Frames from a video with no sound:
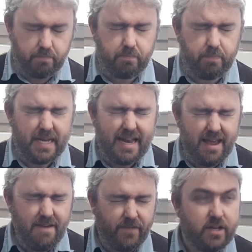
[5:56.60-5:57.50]

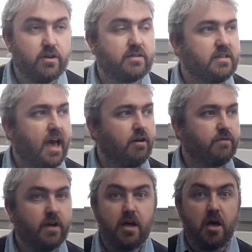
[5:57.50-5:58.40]
"Believe in yourself.
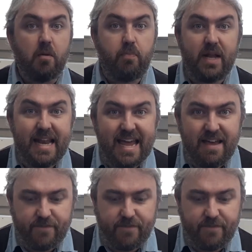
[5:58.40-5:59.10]
Believe